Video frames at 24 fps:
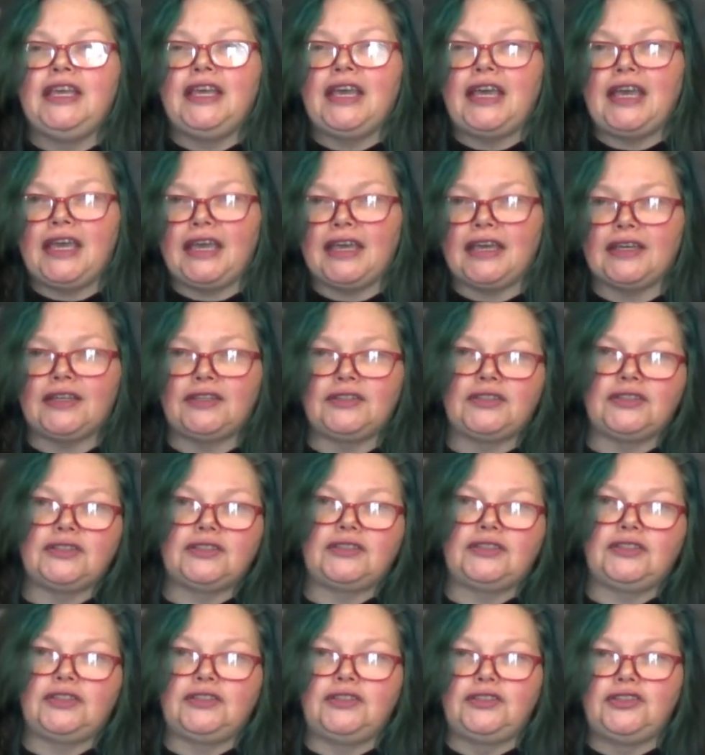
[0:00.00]
and
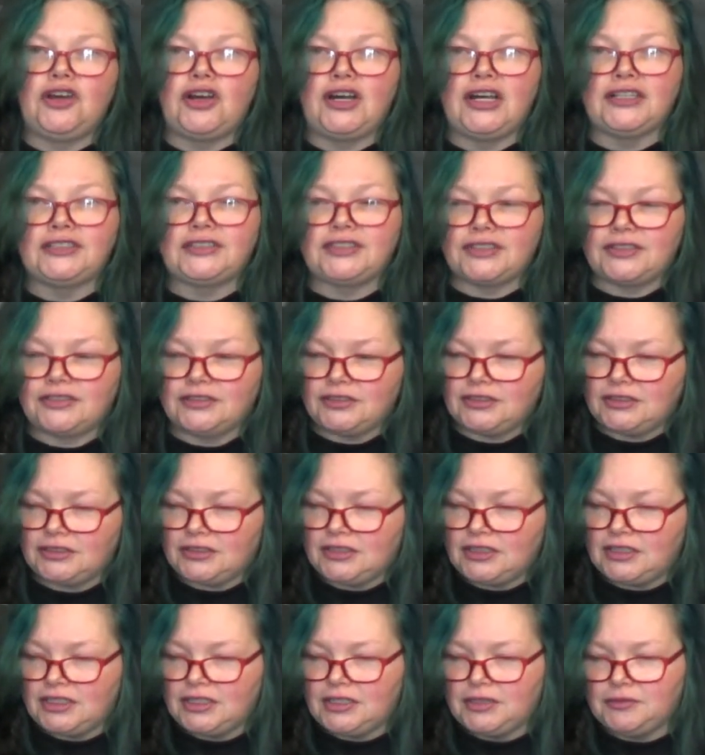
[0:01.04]
not
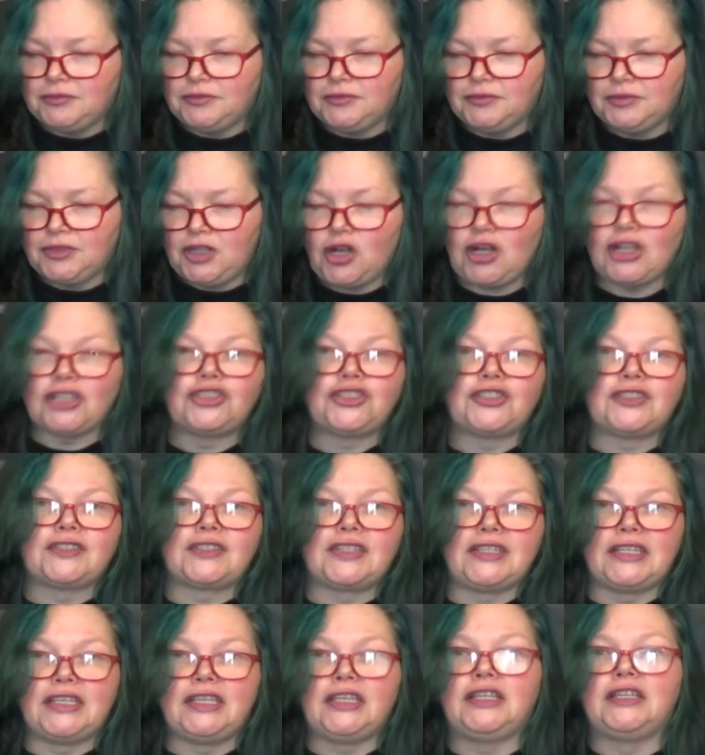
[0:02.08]

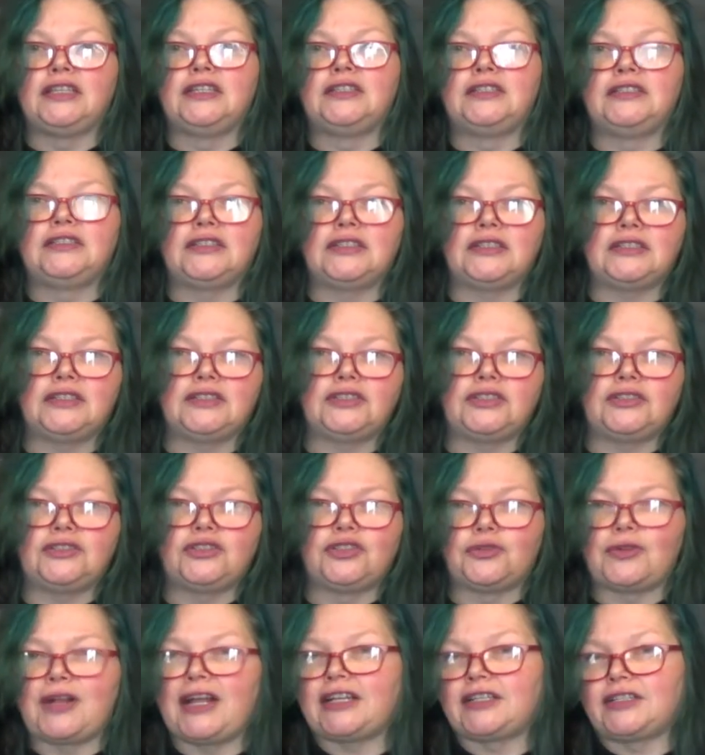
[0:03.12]
consciously
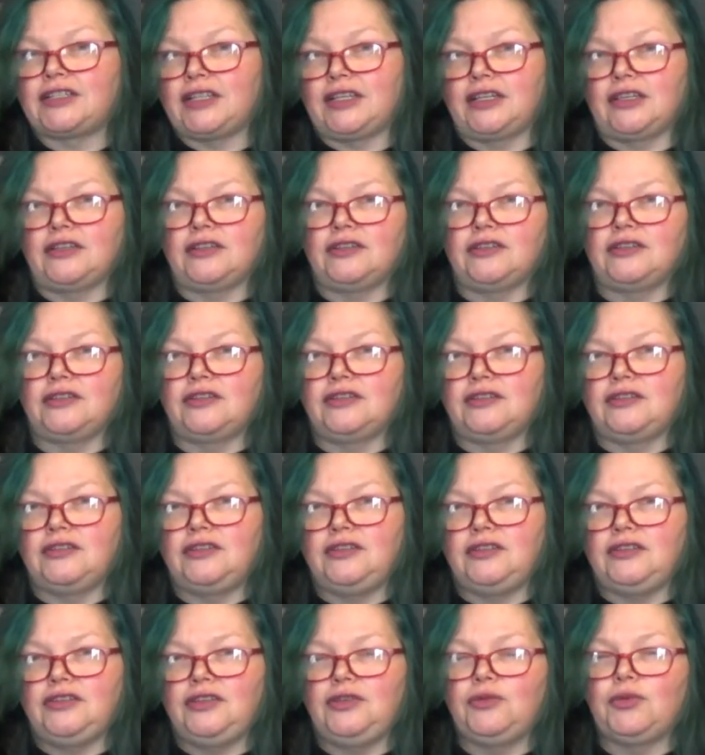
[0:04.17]
directing.
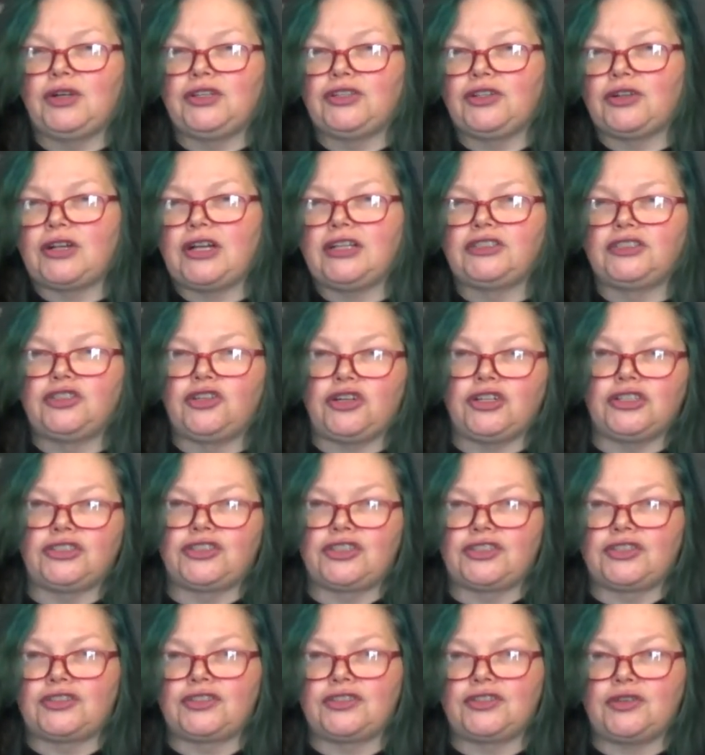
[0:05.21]
You want your
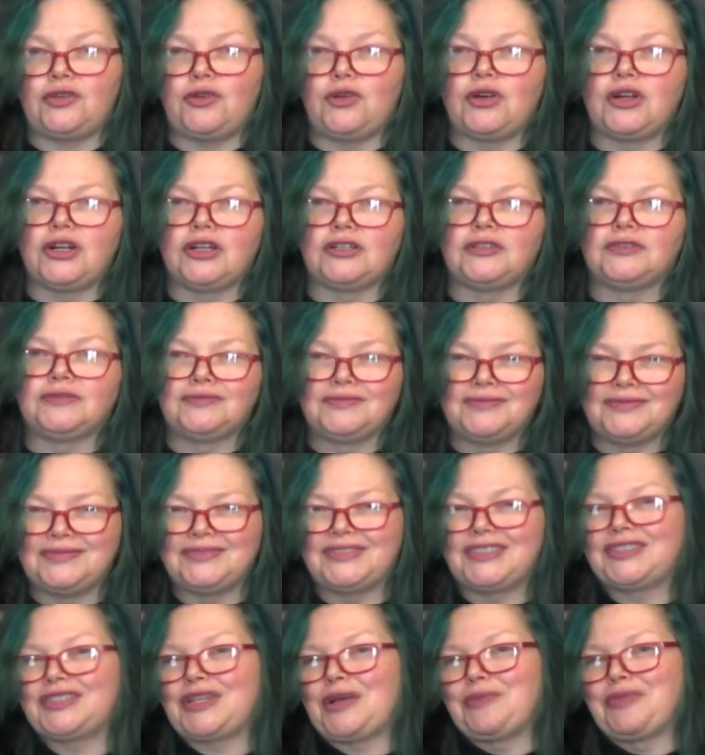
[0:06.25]
unconscious or
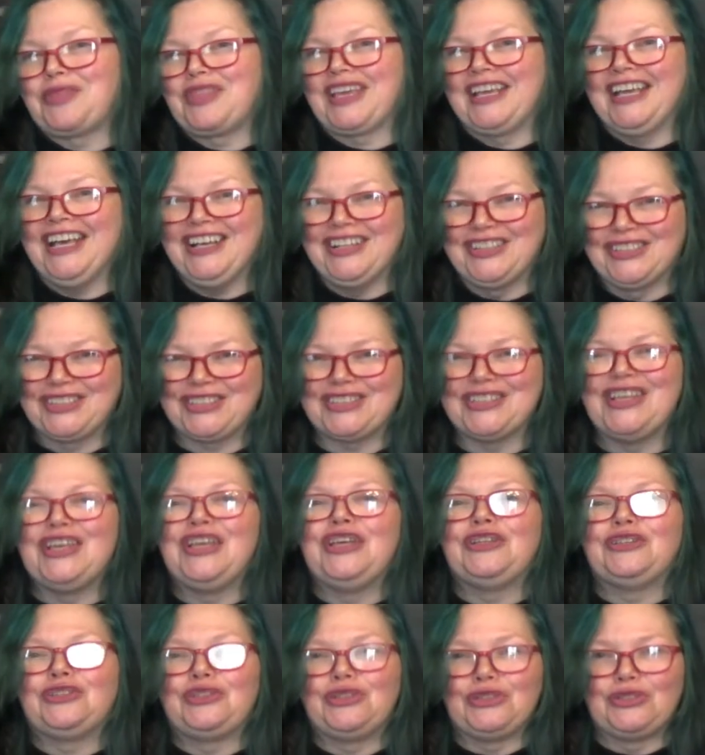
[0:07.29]
something else
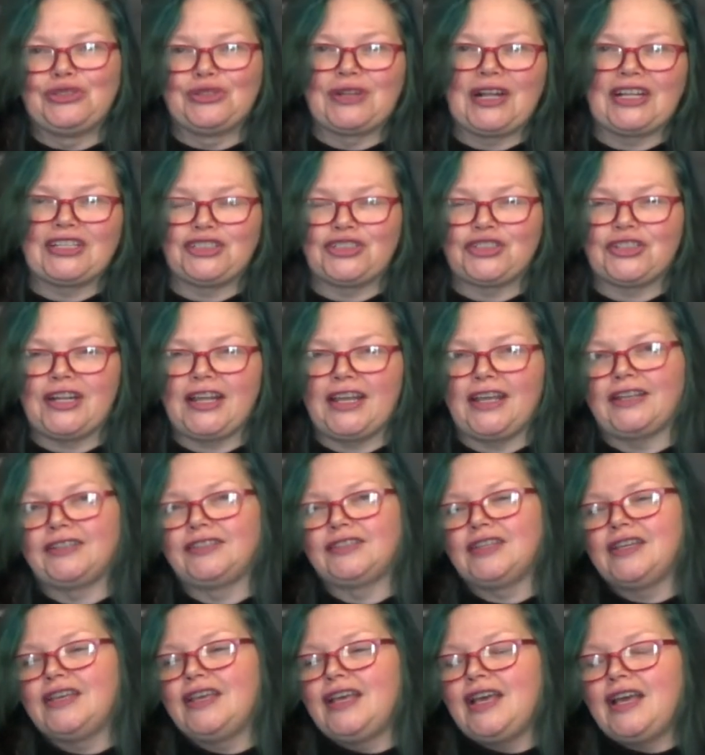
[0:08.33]
to direct your hand.
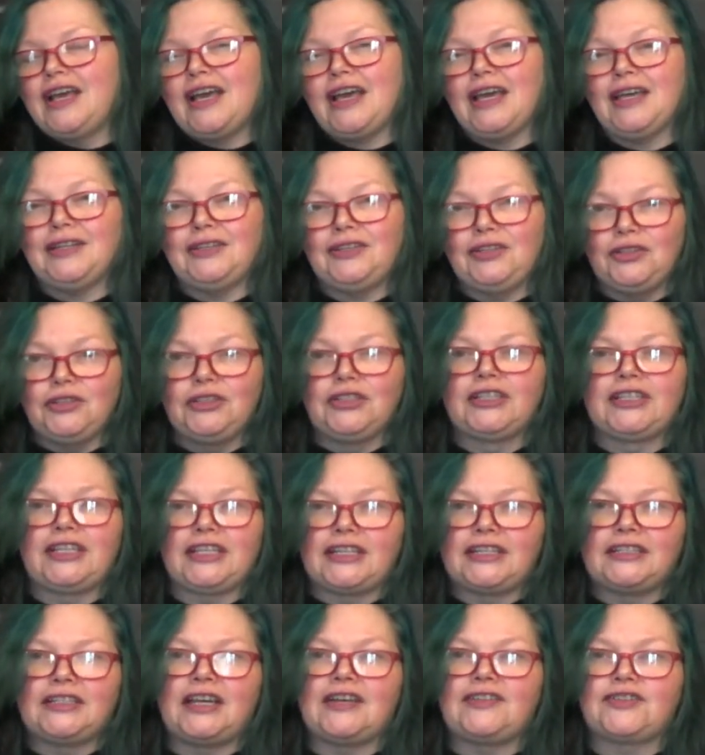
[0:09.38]
And you look
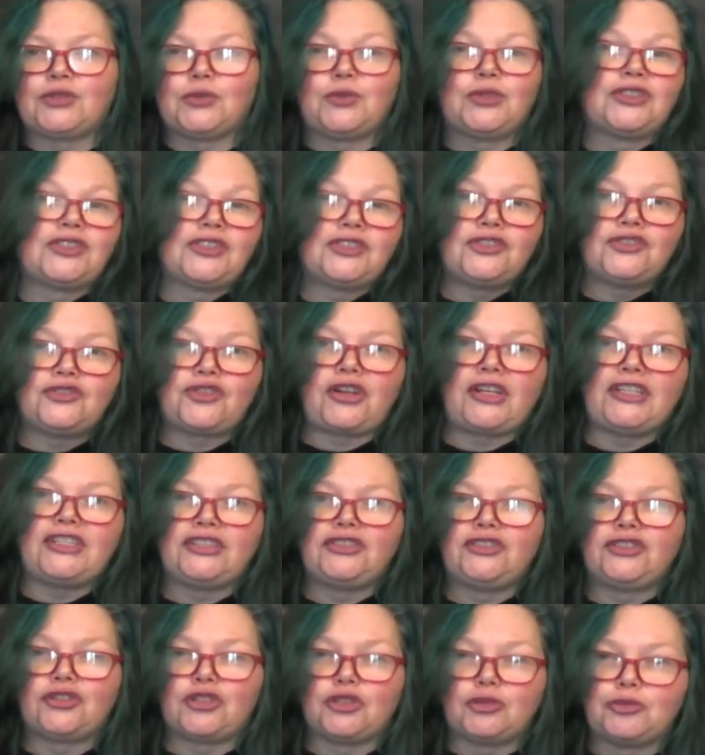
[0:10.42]
at it afterwards and try and
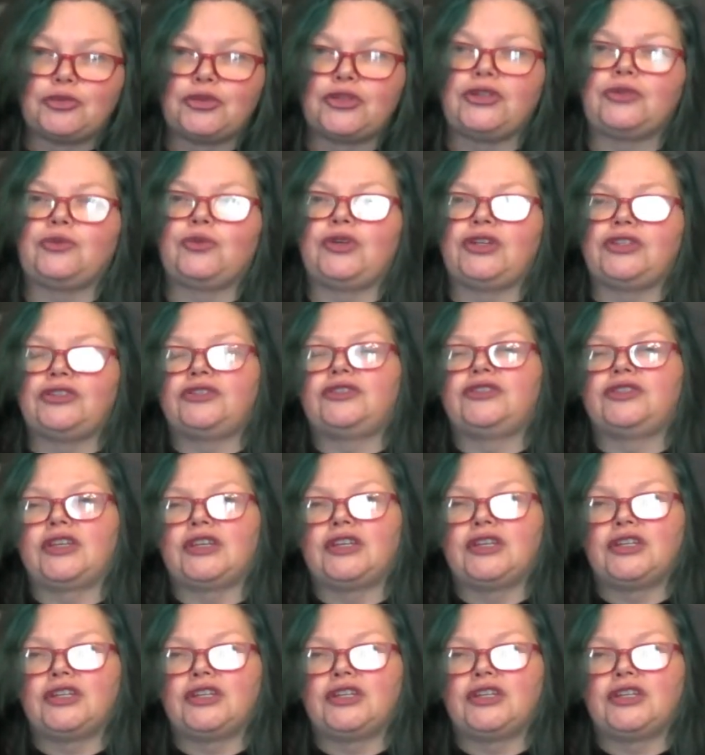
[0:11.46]
interpret what